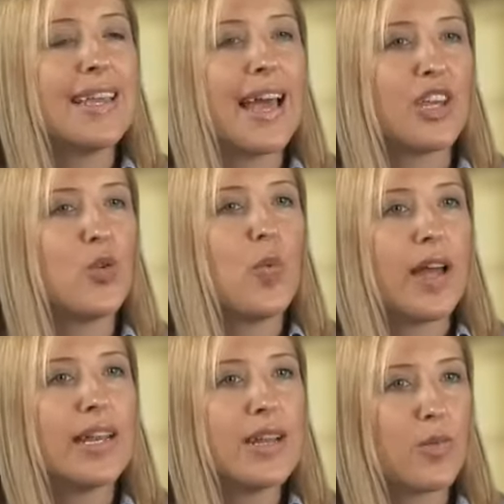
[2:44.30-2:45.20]
yeah, you
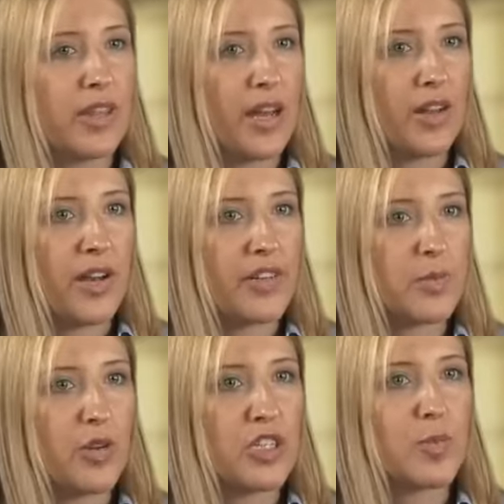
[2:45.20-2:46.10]
went in without a lot of
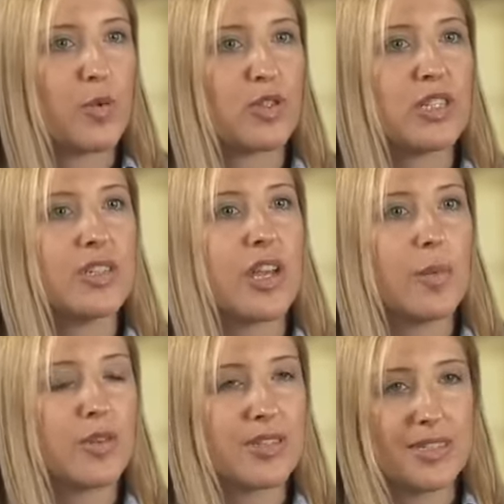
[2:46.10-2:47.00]
experience, but were still
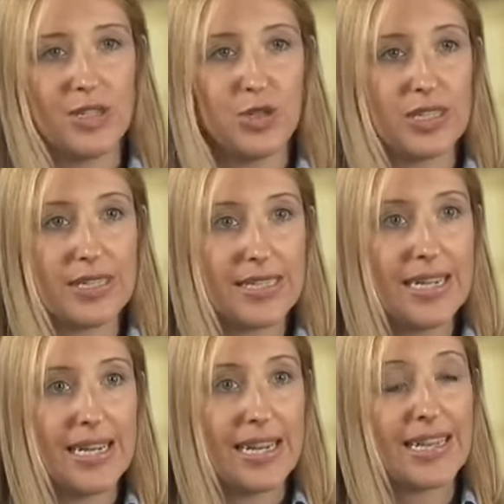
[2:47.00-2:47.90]
able to
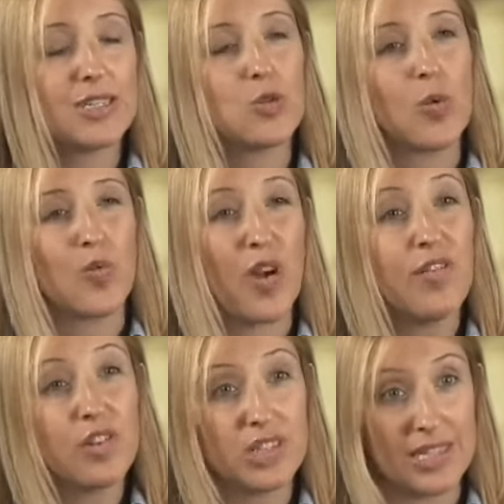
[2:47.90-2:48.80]
succeed. And this is where
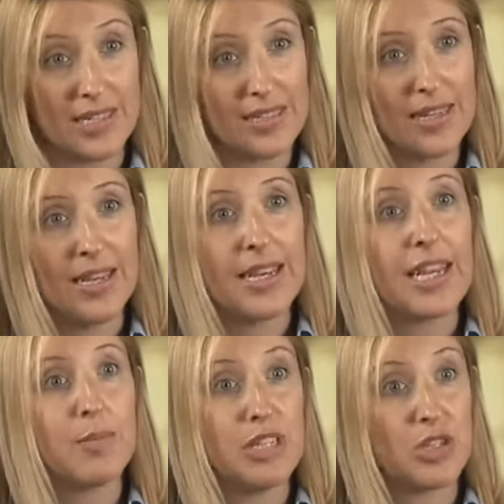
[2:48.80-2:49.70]
references
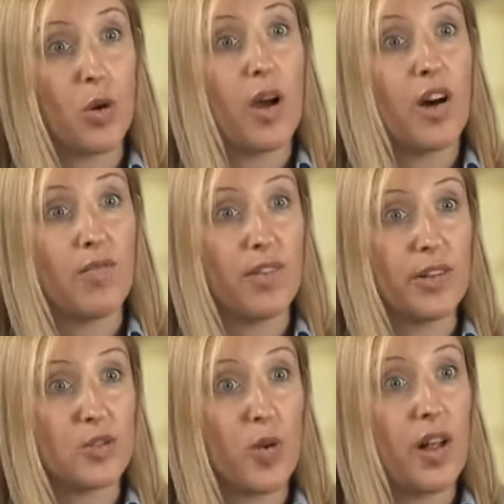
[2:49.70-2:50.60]
can be so
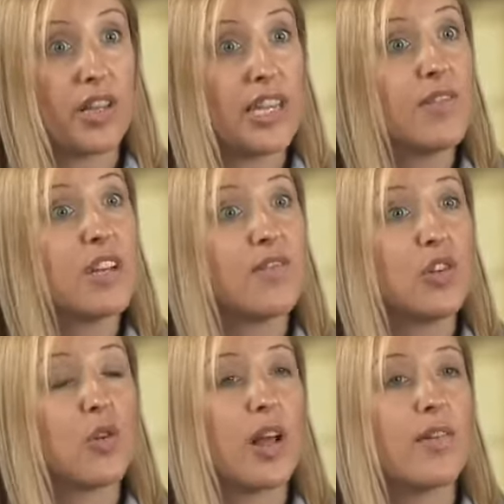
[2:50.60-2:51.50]
helpful as well. Even if
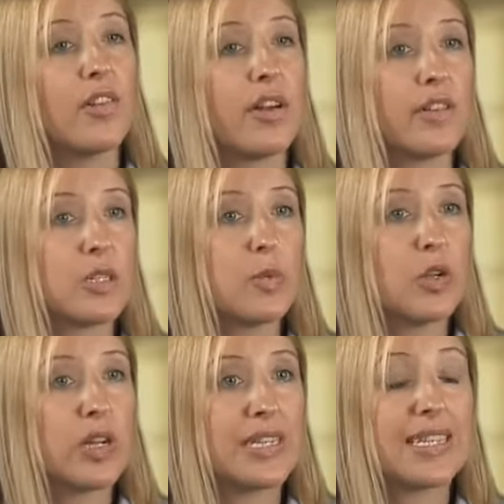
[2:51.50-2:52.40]
you don't have a lot of
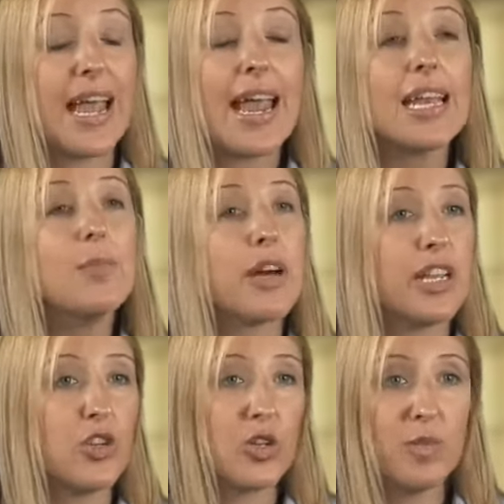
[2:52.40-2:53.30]
experience,
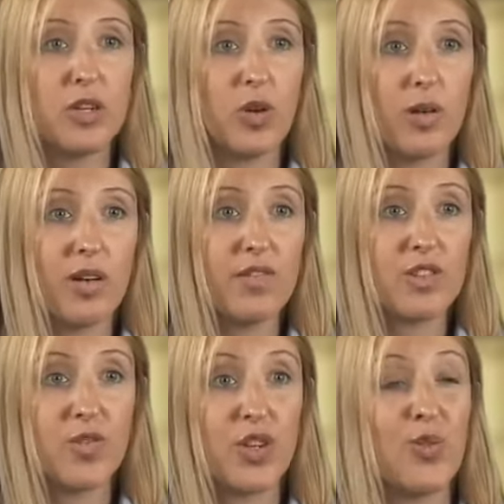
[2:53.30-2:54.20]
anybody can be a great
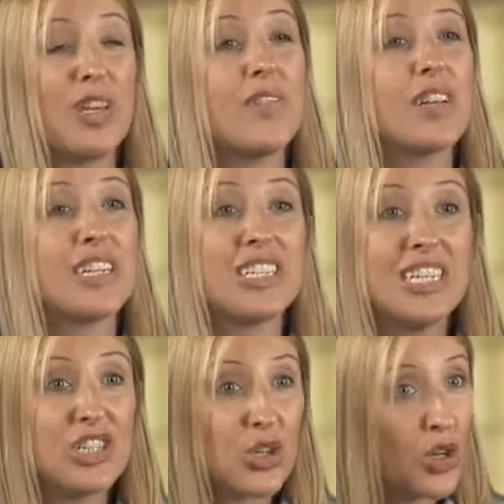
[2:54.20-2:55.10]
reference for you, even a
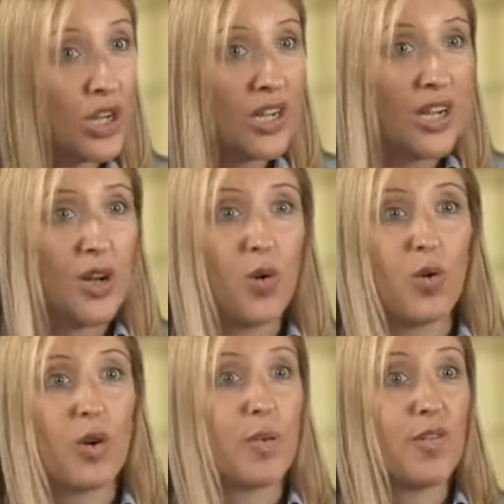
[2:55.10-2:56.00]
teacher
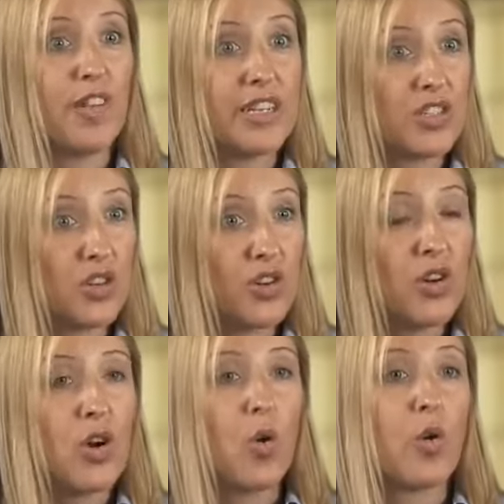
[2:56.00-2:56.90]
or a professor,
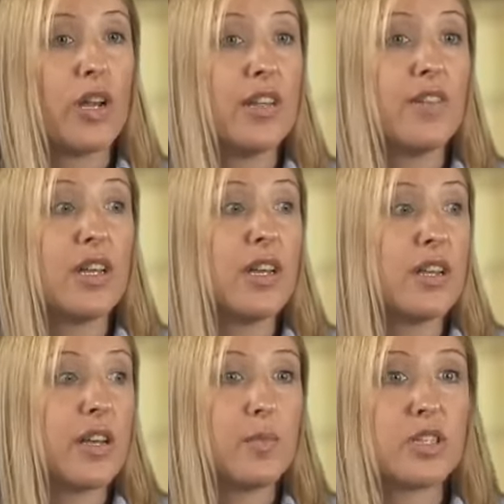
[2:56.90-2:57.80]
or even
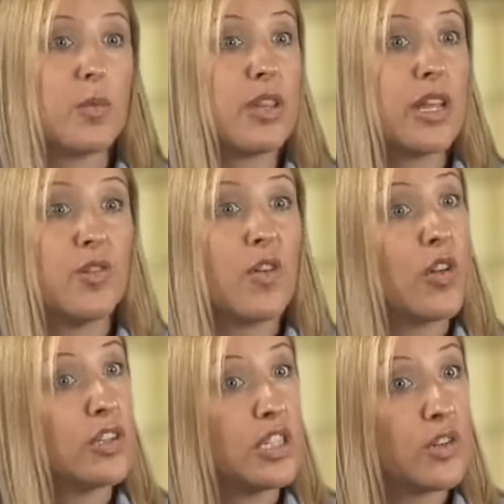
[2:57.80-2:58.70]
someone that you
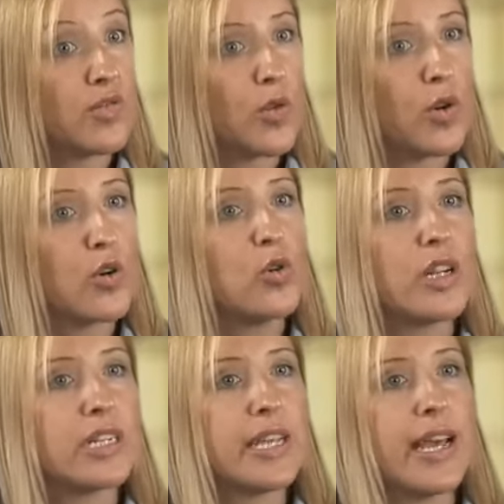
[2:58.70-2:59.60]
volunteered for who
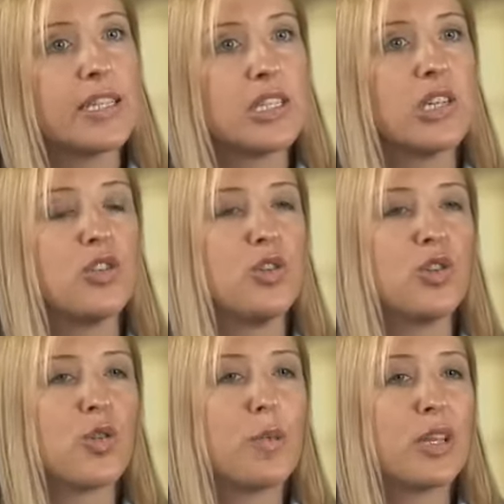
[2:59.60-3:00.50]
can attest to
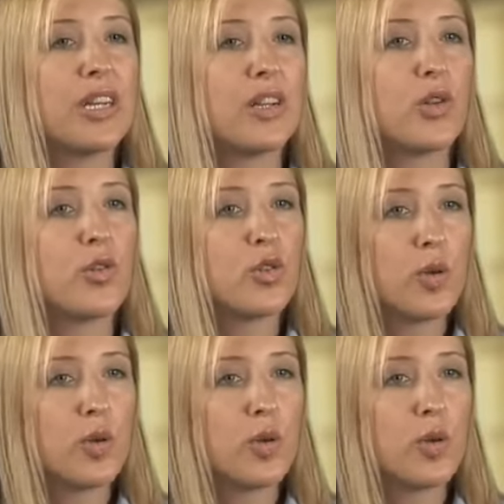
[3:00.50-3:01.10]
your ability to learn